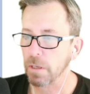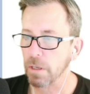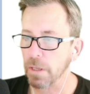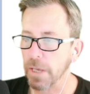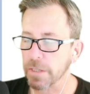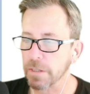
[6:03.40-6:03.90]

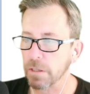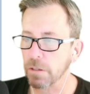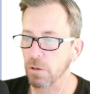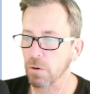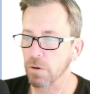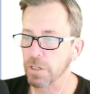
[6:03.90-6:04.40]
And that's the
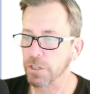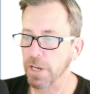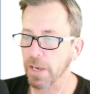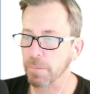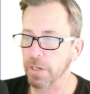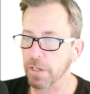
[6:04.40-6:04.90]
little orange
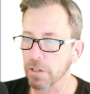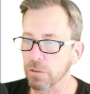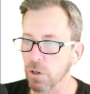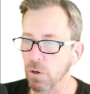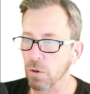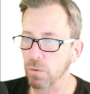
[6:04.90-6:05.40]
diamond here.
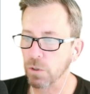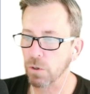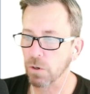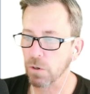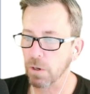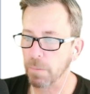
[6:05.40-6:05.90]
So
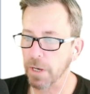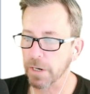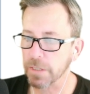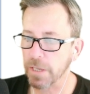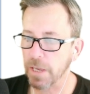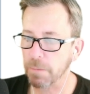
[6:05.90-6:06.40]
you're about a
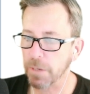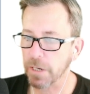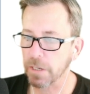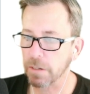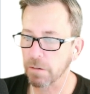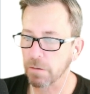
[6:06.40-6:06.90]

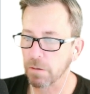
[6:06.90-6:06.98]
10-minute